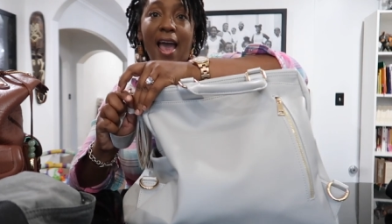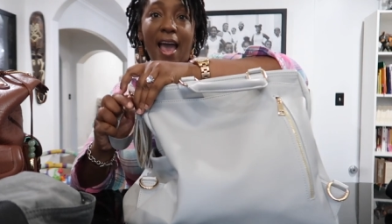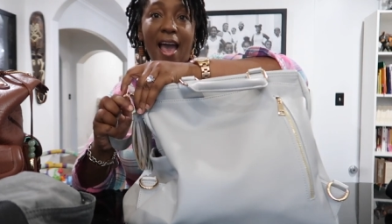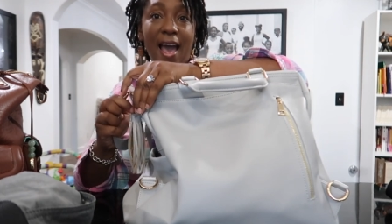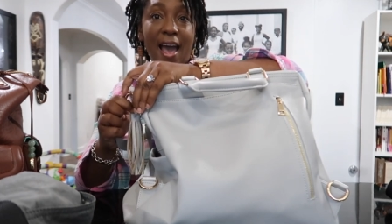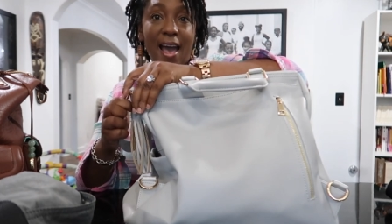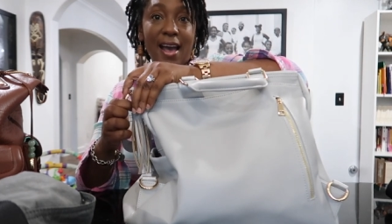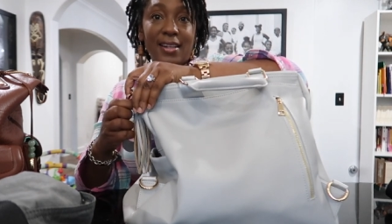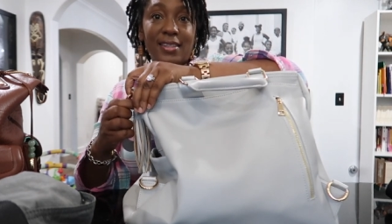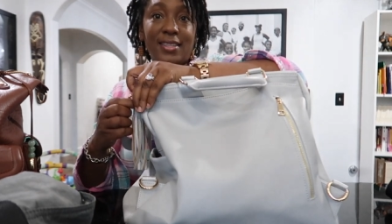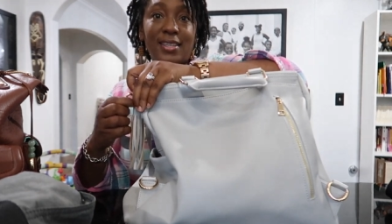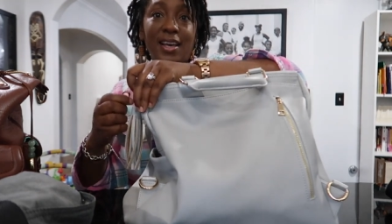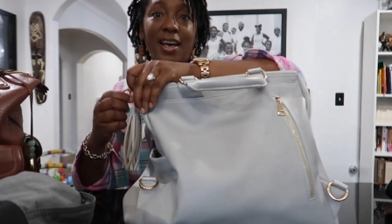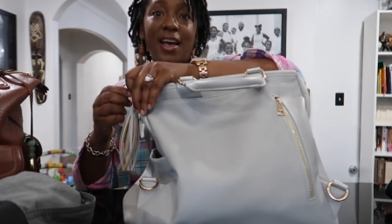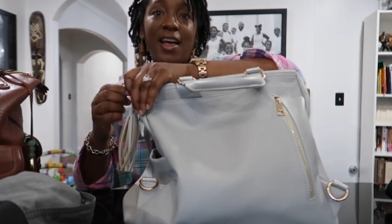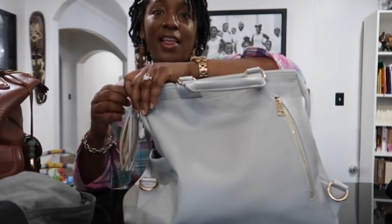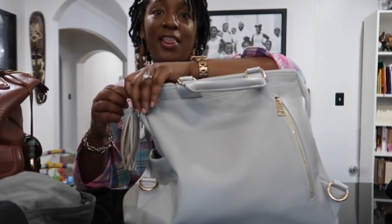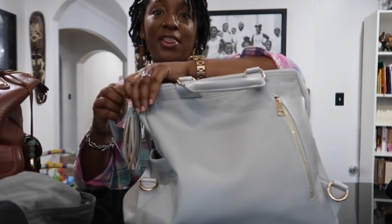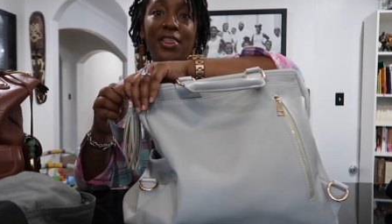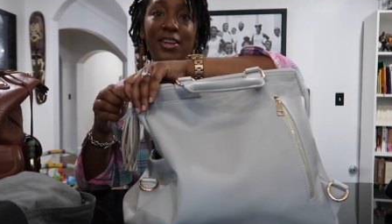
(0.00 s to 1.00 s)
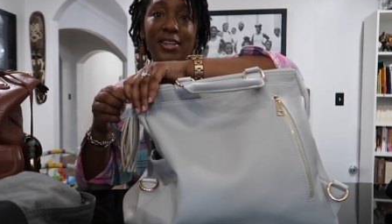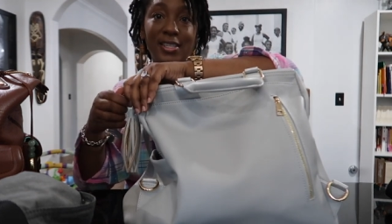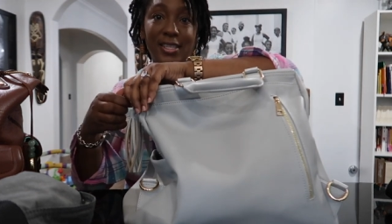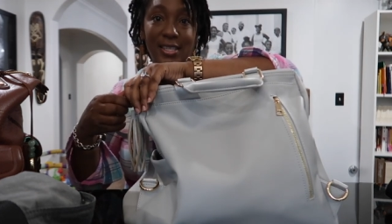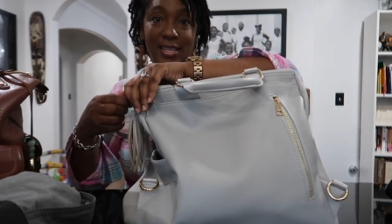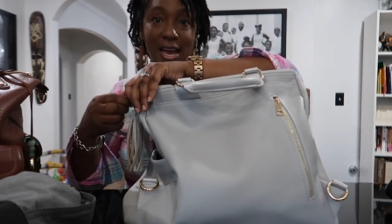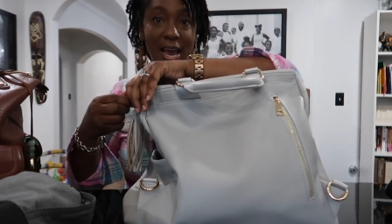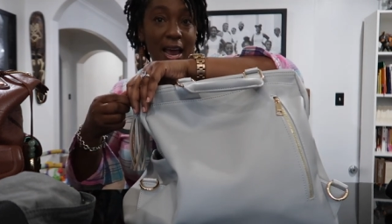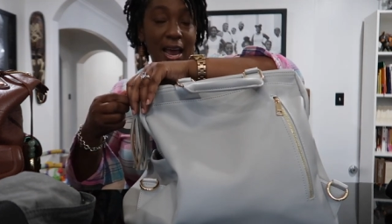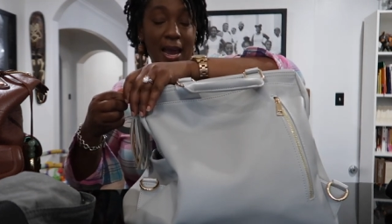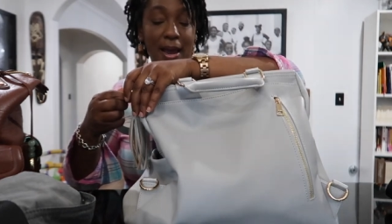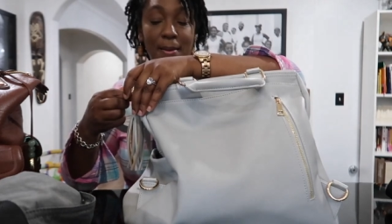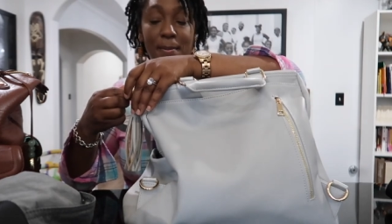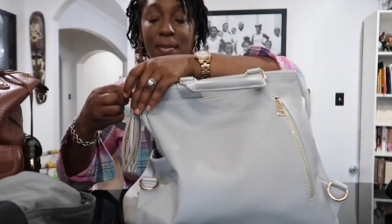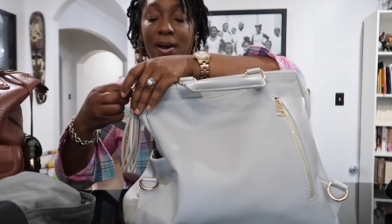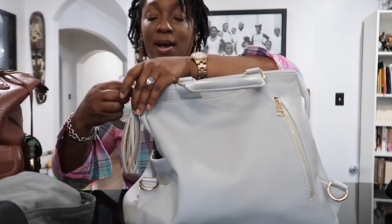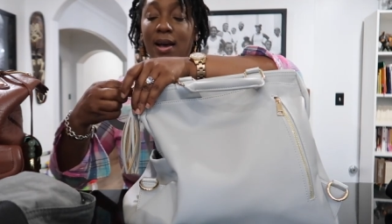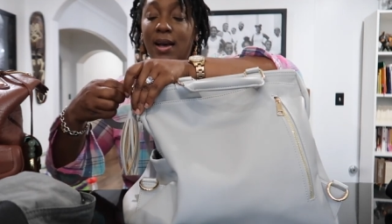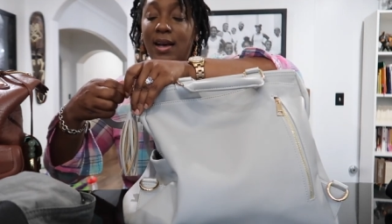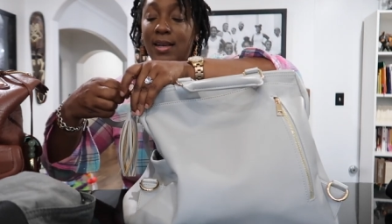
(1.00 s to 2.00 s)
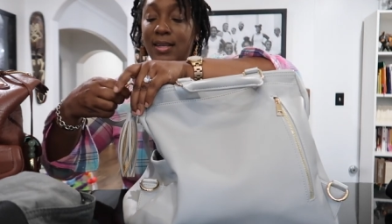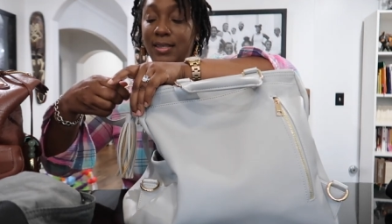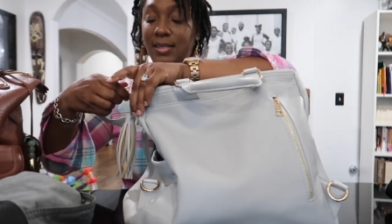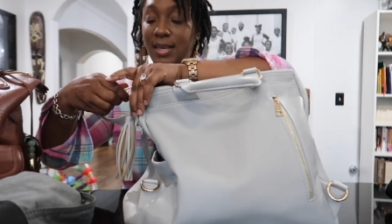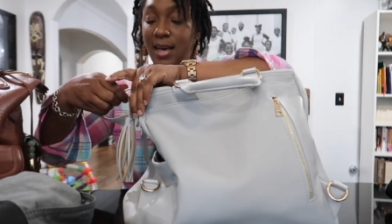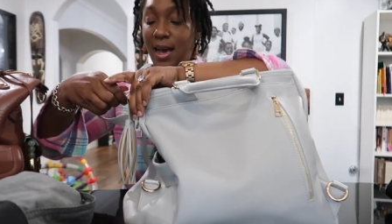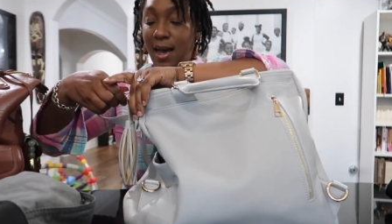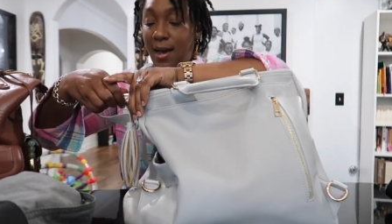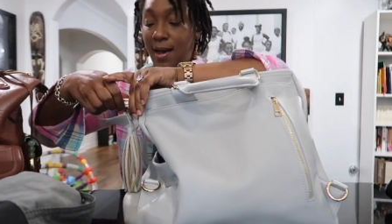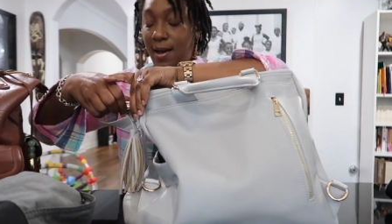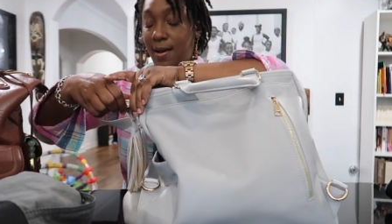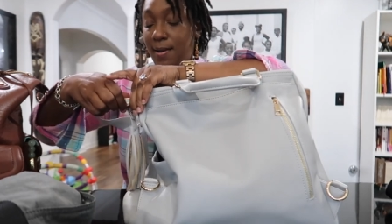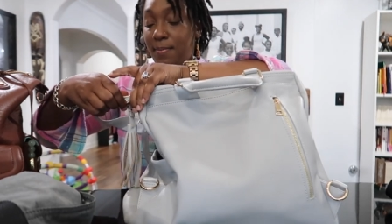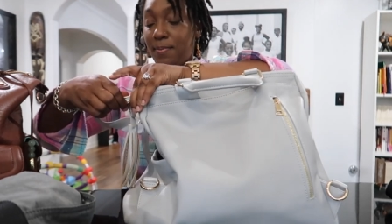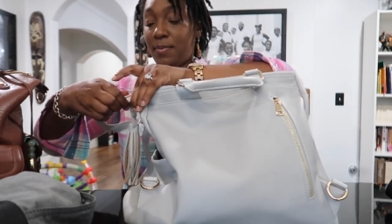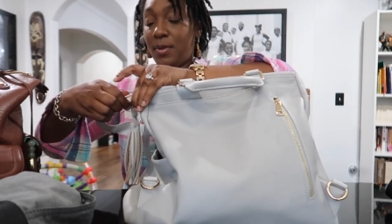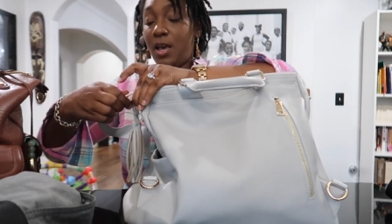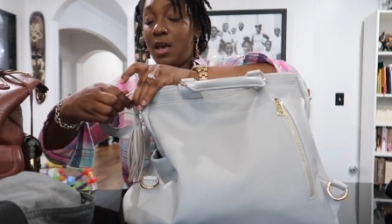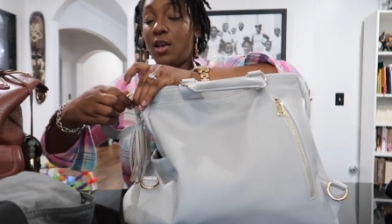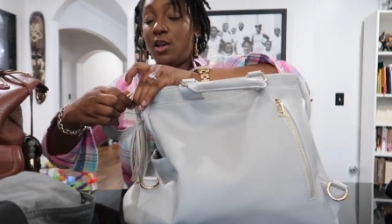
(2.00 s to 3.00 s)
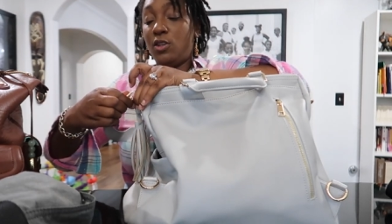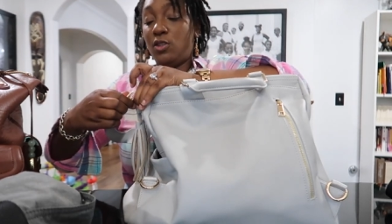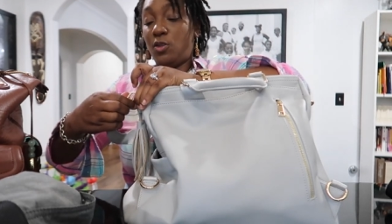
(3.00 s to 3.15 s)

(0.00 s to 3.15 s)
at the same time.